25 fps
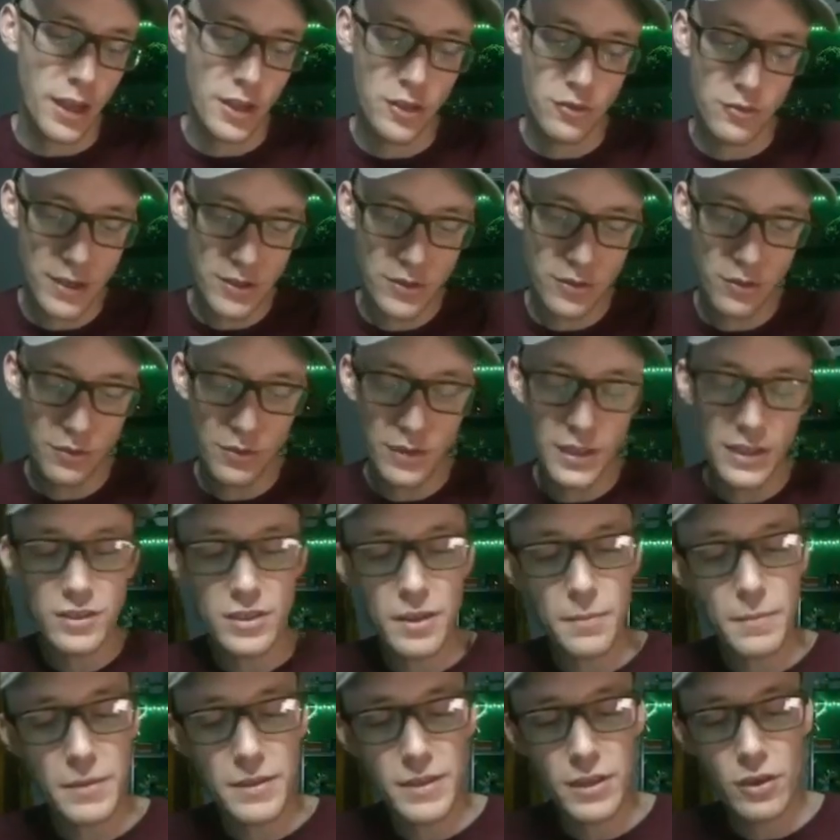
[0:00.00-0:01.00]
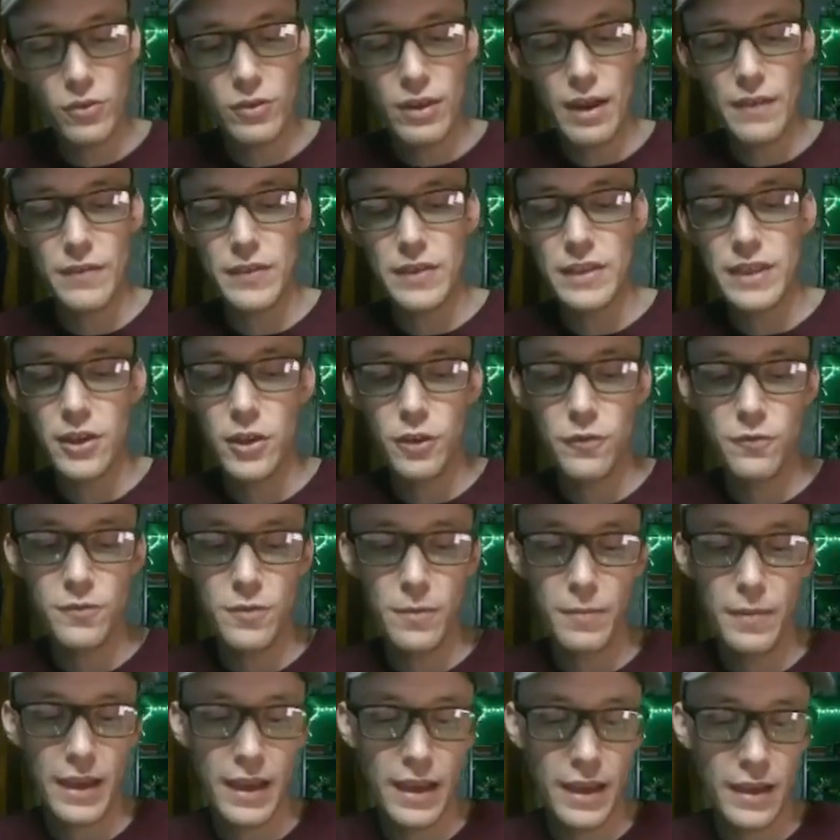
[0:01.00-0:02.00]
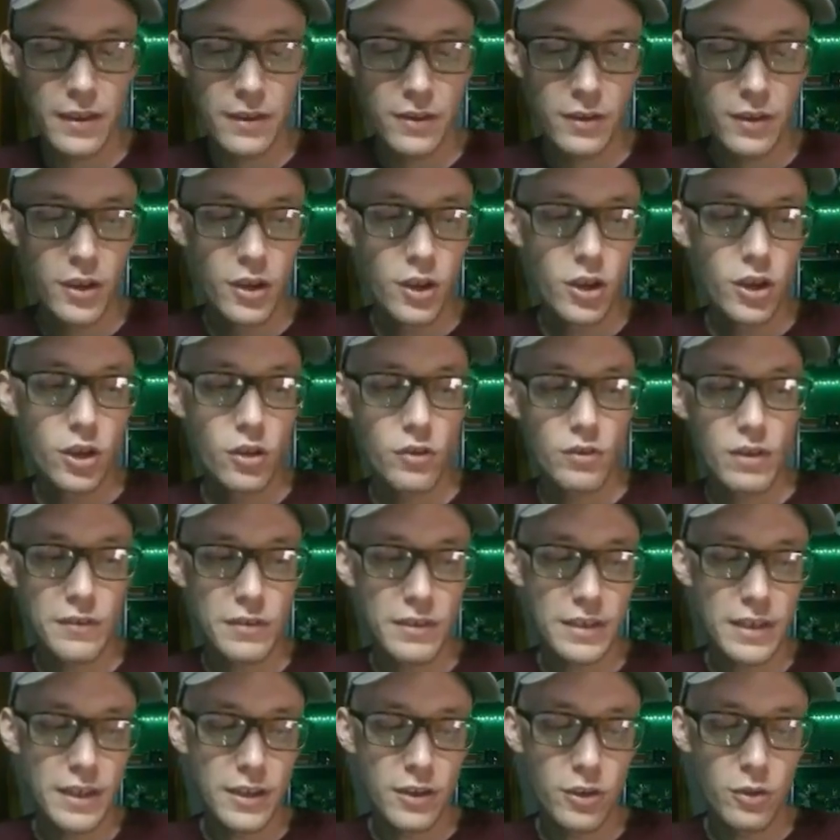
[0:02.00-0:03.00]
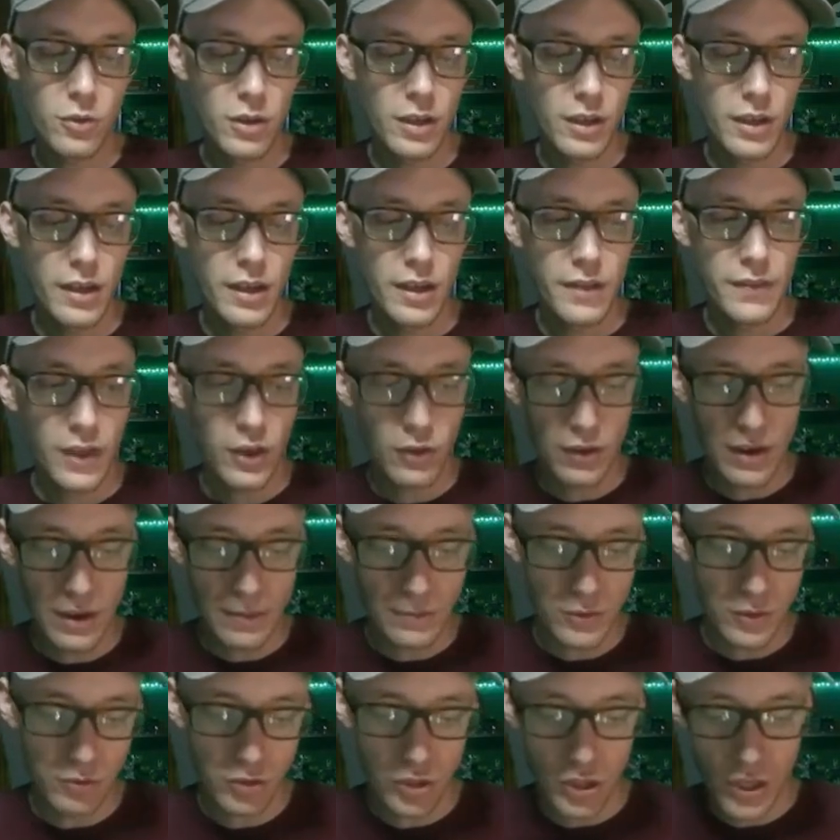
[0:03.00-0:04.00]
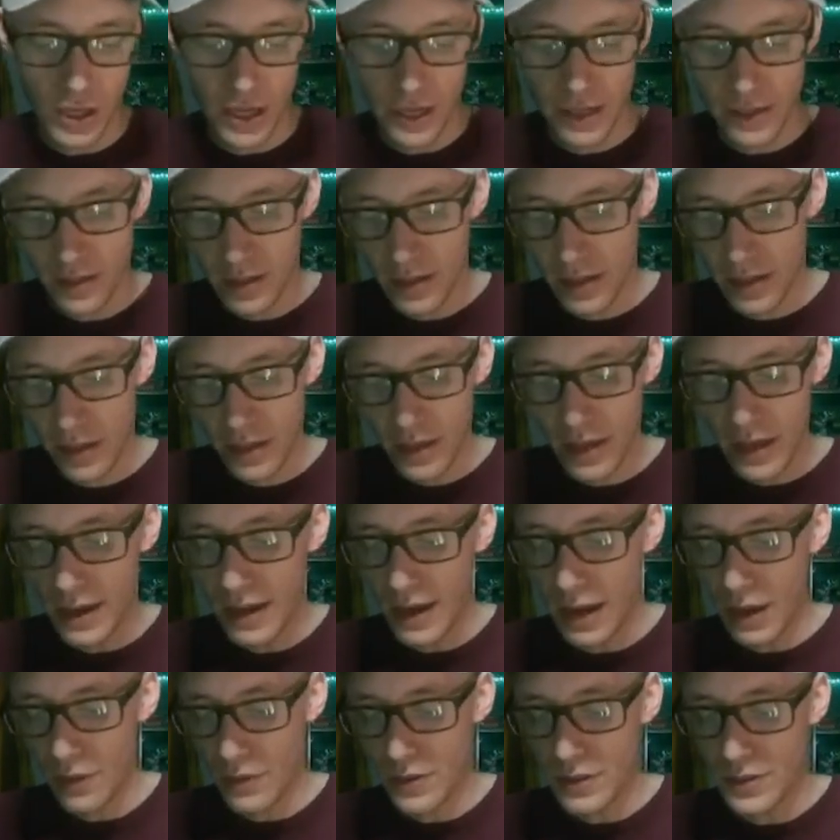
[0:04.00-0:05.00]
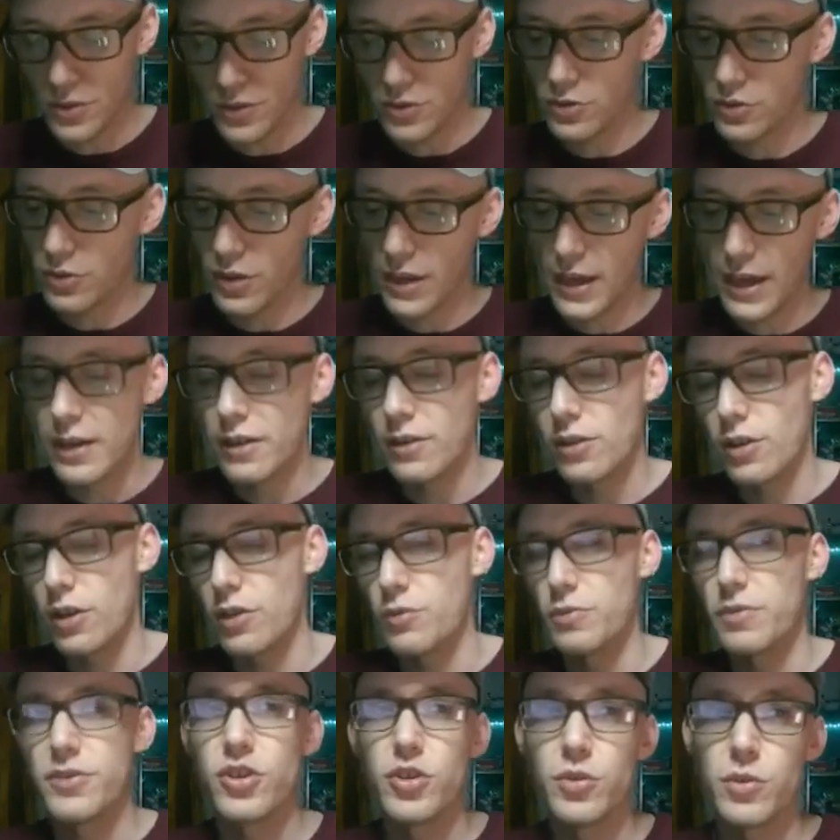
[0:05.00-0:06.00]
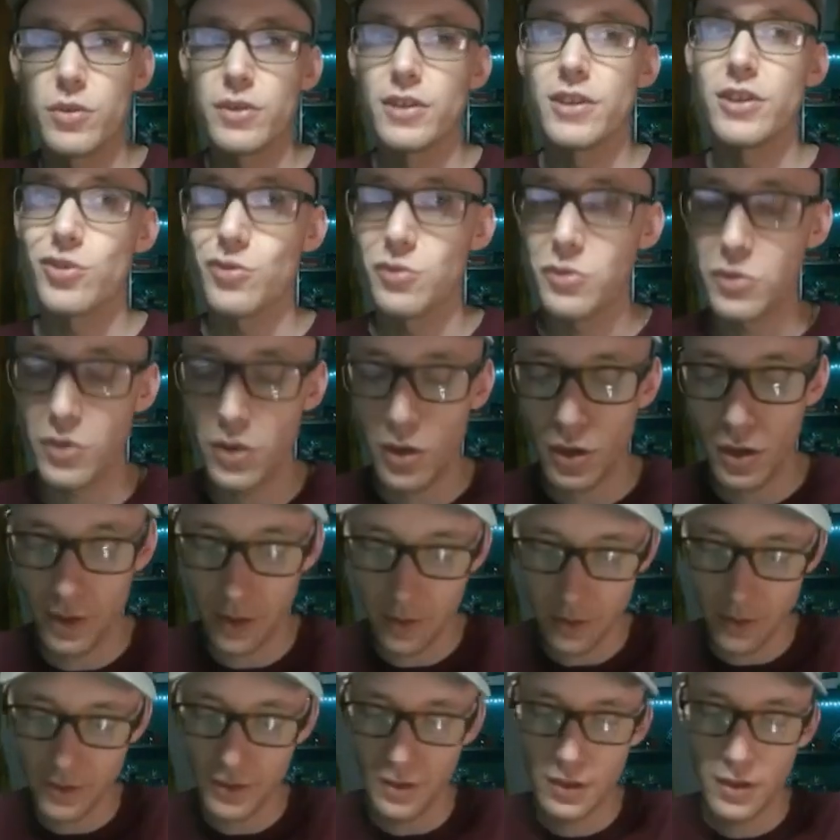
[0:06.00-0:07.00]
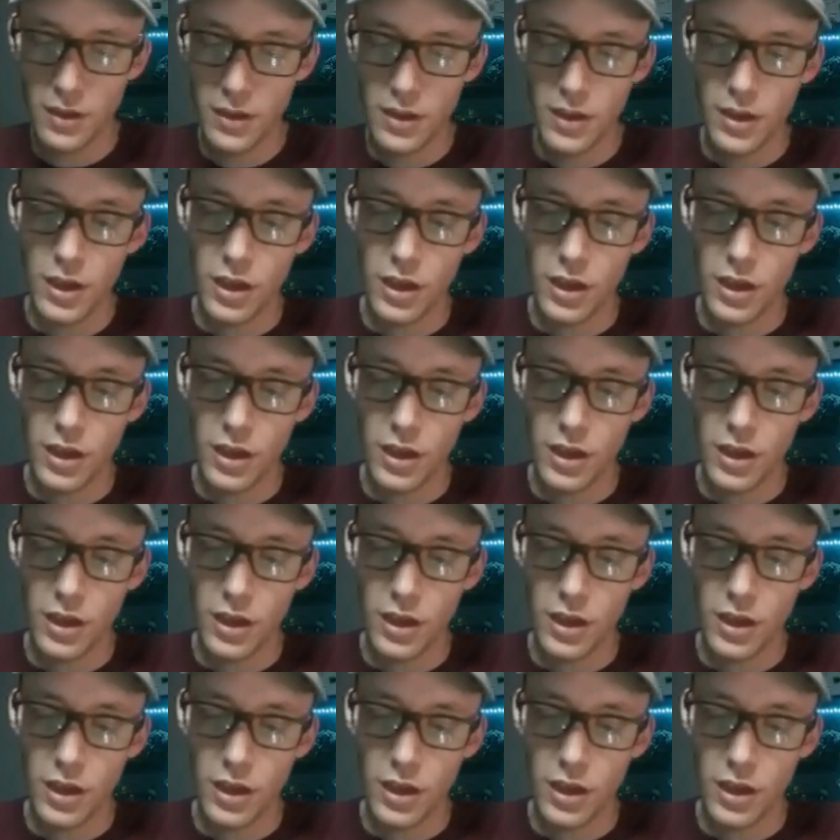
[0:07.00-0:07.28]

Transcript: Edge Razor then summons out Gravitino from the hand. Gravitino then grabs you Chase, and now this is your hand along with 2 additional cards.